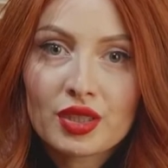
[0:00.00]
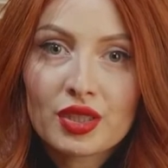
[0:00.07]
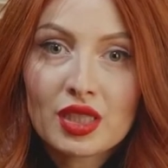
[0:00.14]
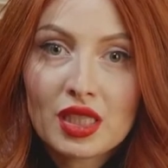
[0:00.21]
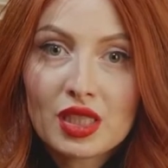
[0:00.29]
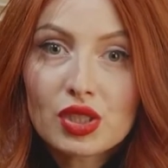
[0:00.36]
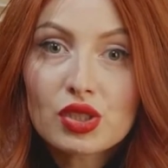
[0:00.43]

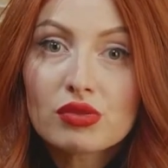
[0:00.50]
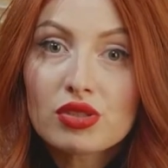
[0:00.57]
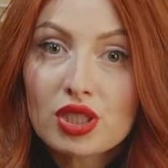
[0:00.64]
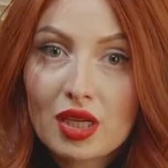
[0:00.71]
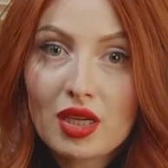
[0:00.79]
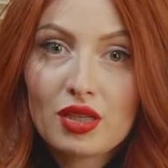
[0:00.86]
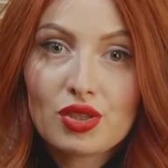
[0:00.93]
need to
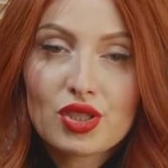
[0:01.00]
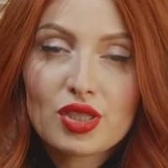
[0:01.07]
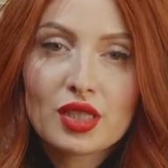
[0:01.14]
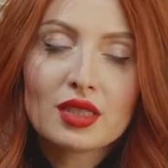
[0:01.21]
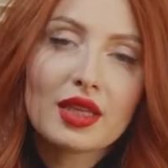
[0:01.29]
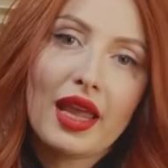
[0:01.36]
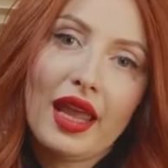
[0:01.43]
change
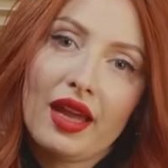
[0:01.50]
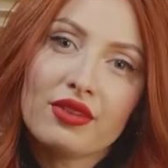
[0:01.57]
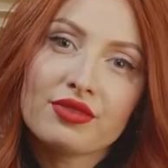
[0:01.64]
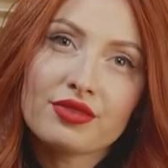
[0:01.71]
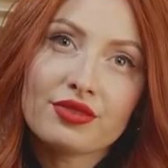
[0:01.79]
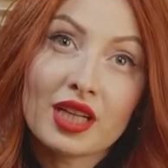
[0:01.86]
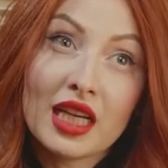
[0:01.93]
it
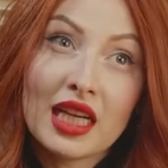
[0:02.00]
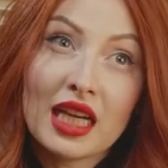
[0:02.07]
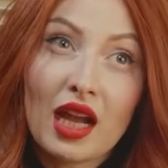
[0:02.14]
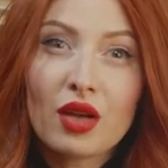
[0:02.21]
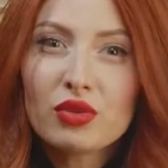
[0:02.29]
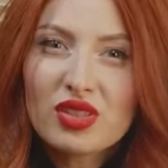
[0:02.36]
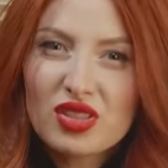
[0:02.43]
every,
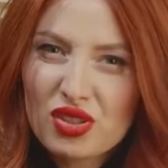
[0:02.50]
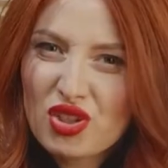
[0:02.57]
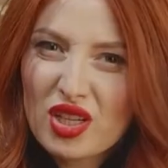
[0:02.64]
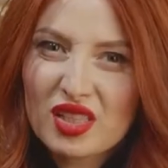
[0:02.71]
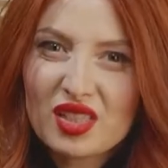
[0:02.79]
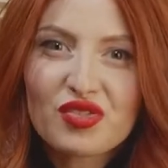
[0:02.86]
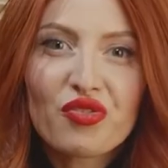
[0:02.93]
I would
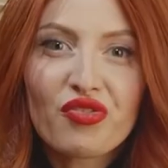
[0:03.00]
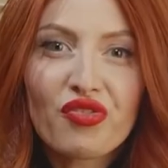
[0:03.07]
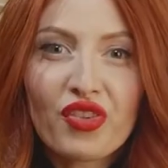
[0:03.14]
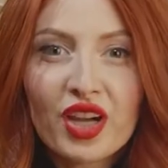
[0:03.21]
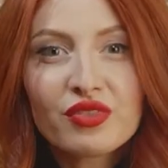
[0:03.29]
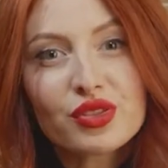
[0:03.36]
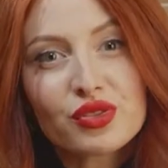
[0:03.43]
suggest
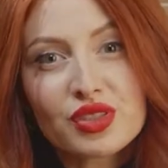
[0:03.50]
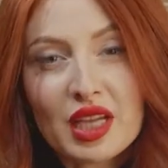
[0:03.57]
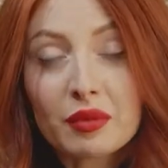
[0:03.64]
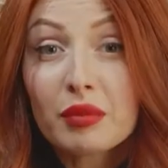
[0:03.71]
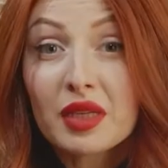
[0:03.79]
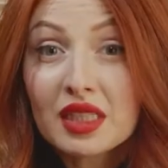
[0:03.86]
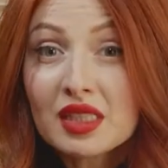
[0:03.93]
5 to
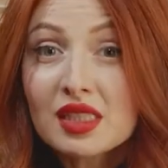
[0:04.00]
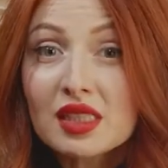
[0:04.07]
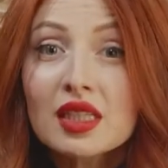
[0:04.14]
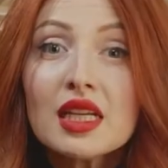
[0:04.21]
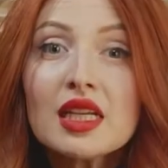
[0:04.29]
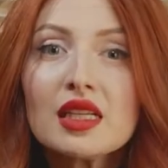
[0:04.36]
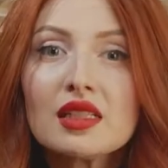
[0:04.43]
10 minutes,
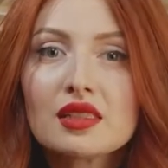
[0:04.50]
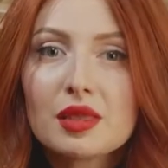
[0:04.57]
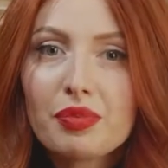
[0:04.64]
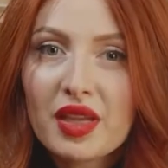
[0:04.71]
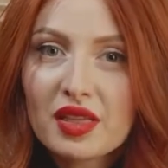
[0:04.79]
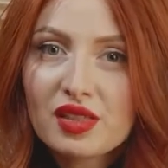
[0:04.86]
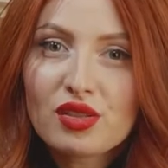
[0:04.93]

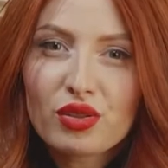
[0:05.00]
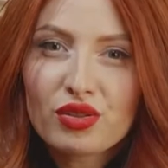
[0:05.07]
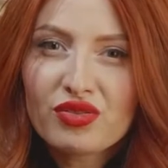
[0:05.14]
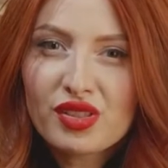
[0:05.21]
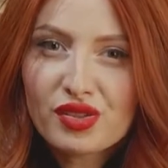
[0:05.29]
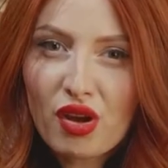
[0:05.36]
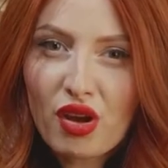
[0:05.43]
depending on
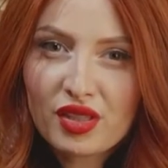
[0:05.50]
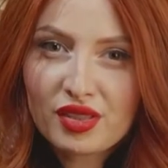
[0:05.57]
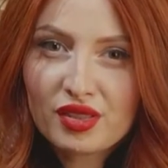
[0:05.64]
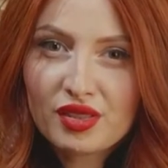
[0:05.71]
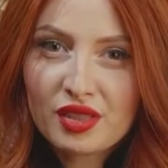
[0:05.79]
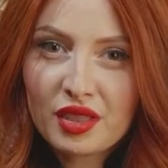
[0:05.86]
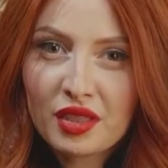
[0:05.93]

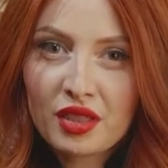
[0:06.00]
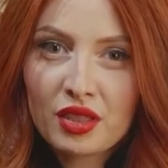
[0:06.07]
viscosity.